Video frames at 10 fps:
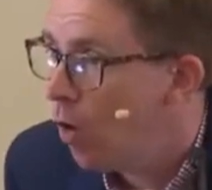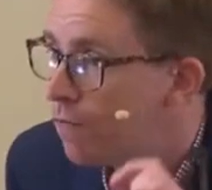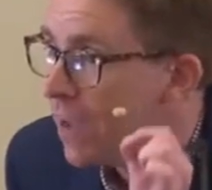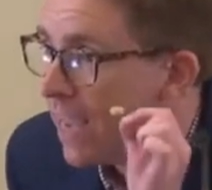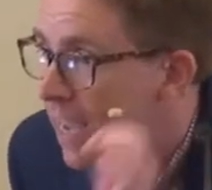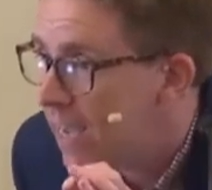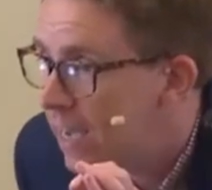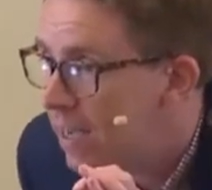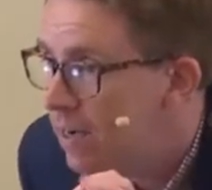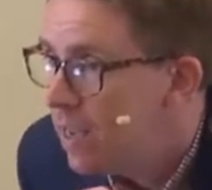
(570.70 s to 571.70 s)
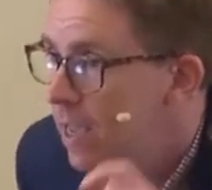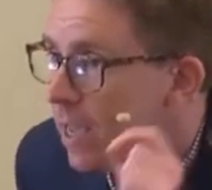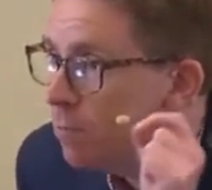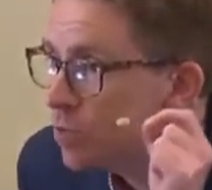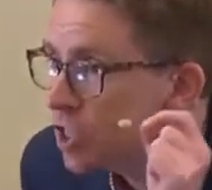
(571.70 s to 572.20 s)
of Achan
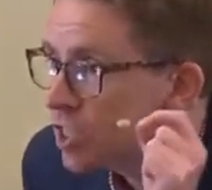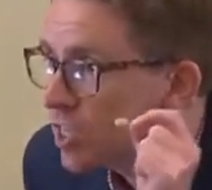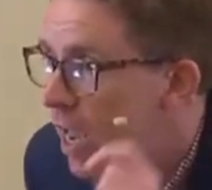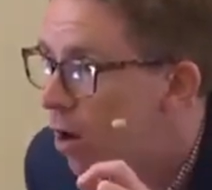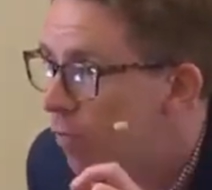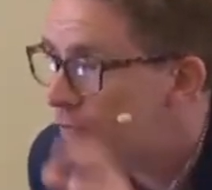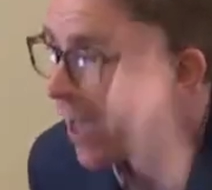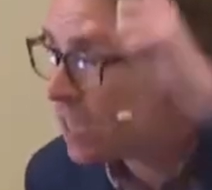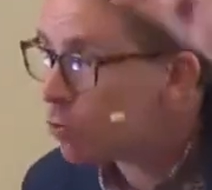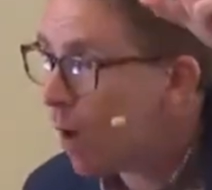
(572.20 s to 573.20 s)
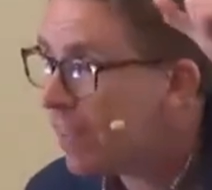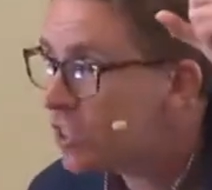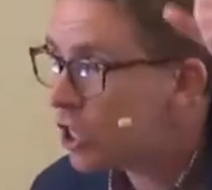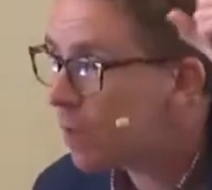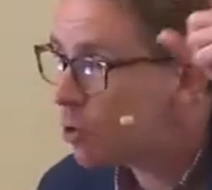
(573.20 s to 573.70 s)
himself. That's why
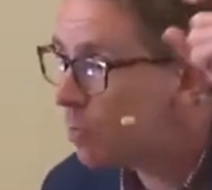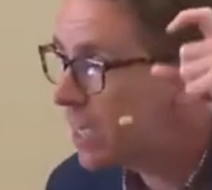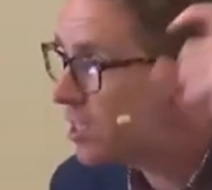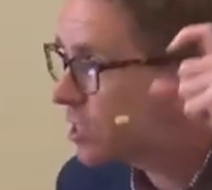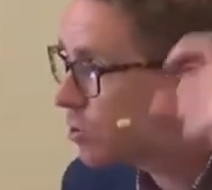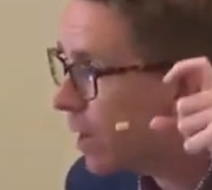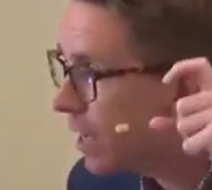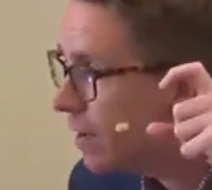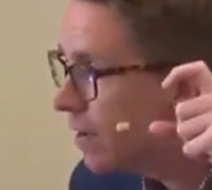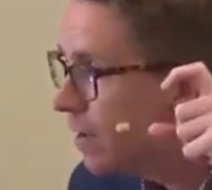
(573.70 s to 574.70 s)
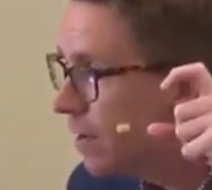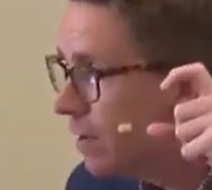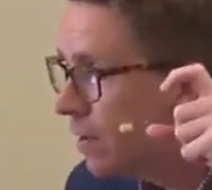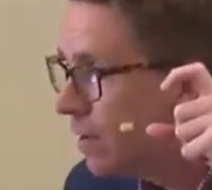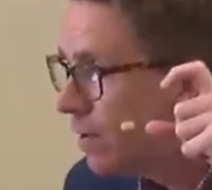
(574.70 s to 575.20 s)
the chapter begins this way.
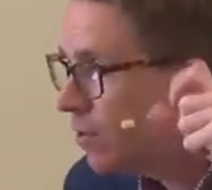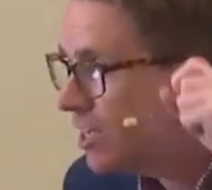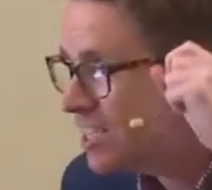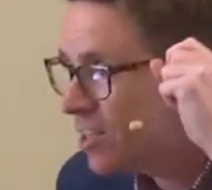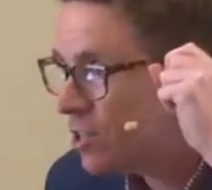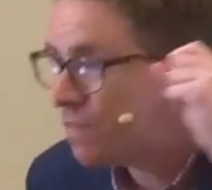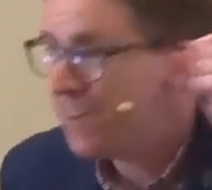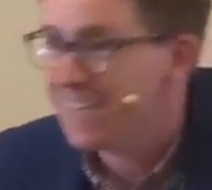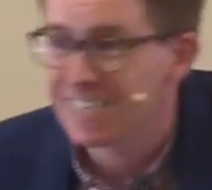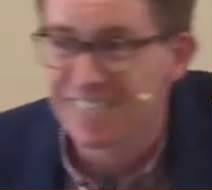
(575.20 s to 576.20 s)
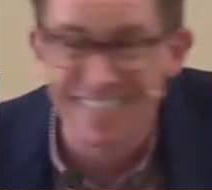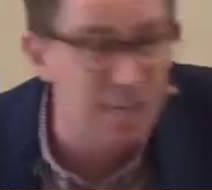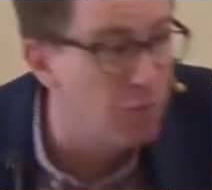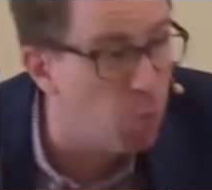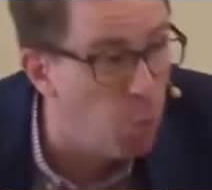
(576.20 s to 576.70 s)
The reason of defeat is the
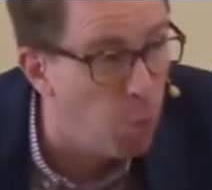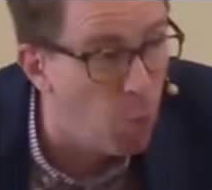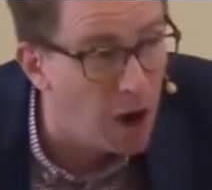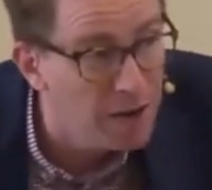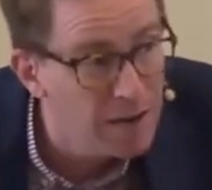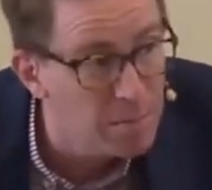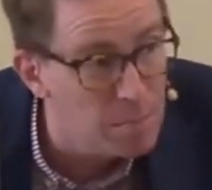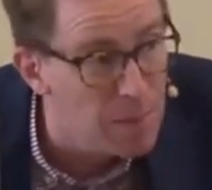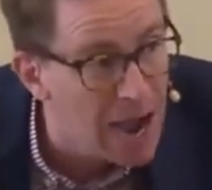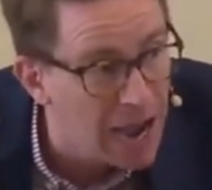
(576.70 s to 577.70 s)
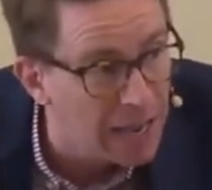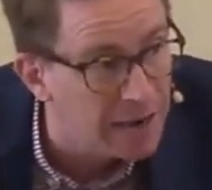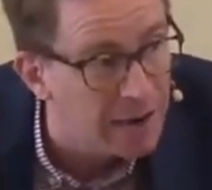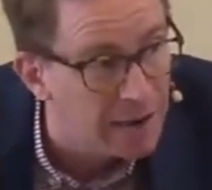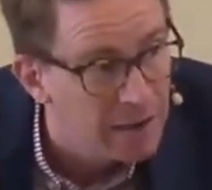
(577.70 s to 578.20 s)
sin of one
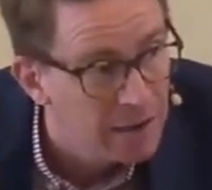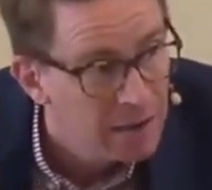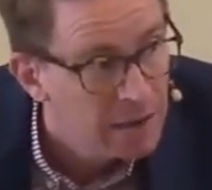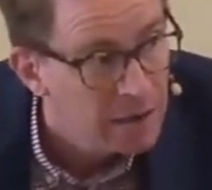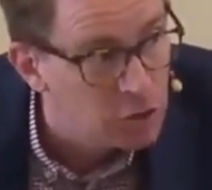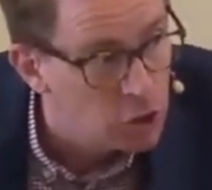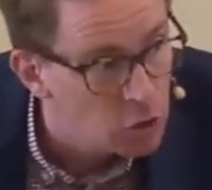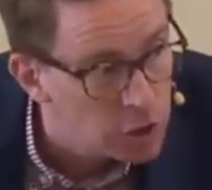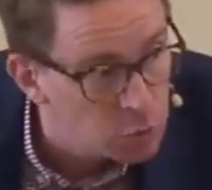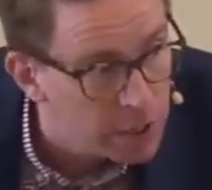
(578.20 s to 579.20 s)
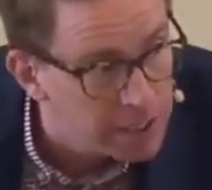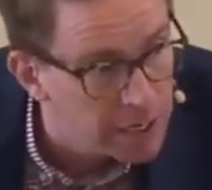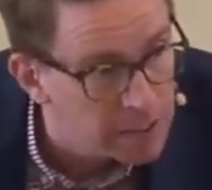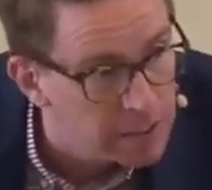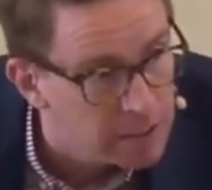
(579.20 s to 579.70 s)
man. Now, do you notice what he
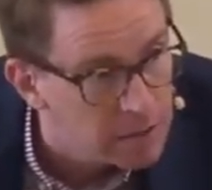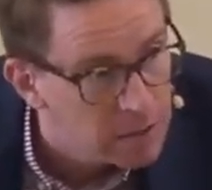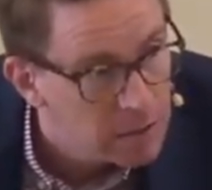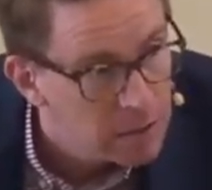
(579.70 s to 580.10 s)
does?